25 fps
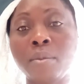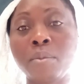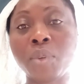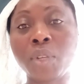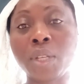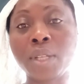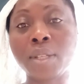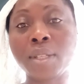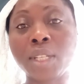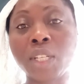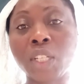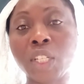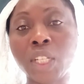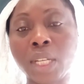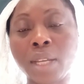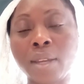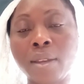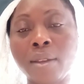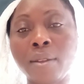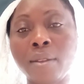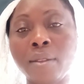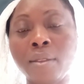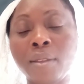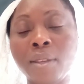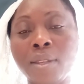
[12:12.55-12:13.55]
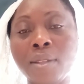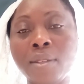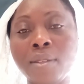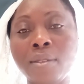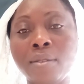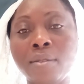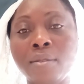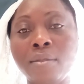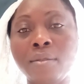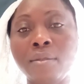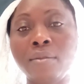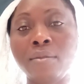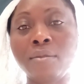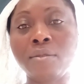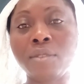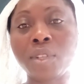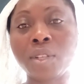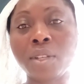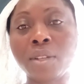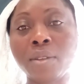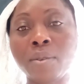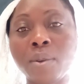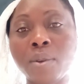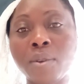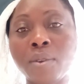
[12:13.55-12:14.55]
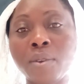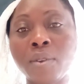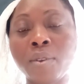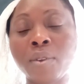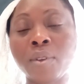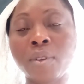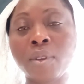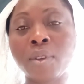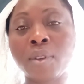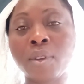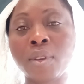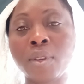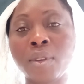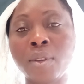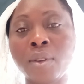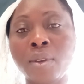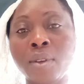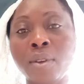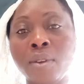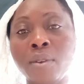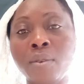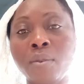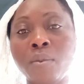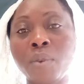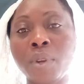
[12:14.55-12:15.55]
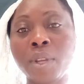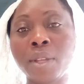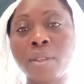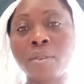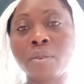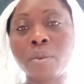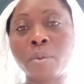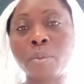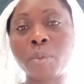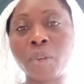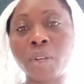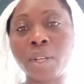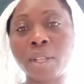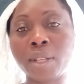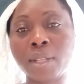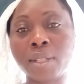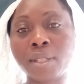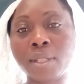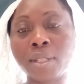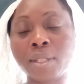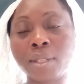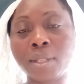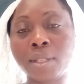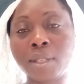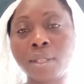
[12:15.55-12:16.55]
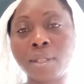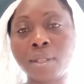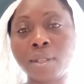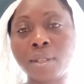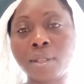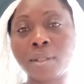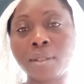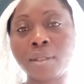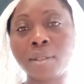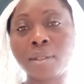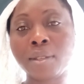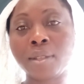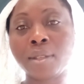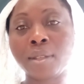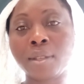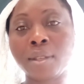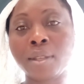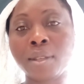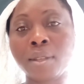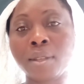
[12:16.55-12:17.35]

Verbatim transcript: Please share this video with our brothers and sisters.